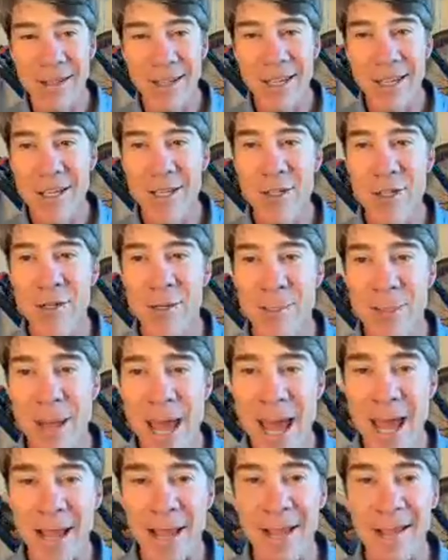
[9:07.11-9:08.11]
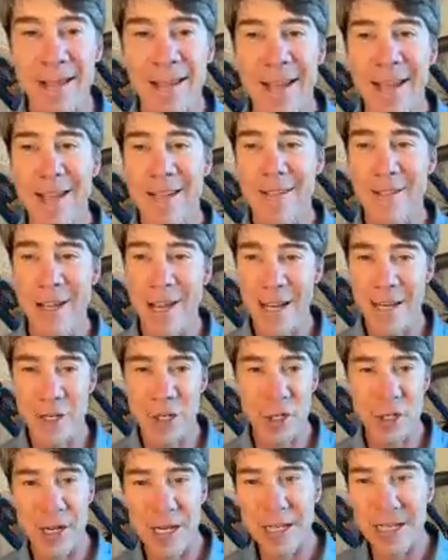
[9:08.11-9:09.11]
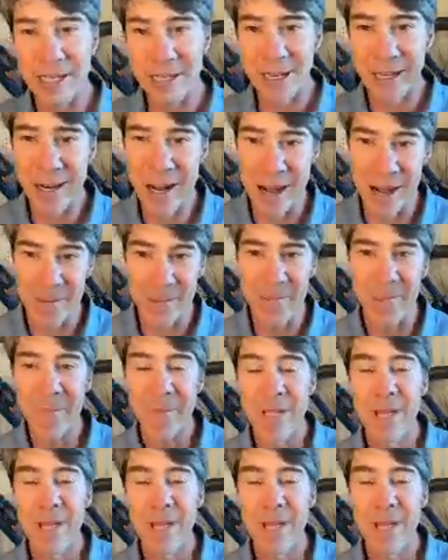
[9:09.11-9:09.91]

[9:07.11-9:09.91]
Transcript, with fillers: is your back and you got to strengthen it up.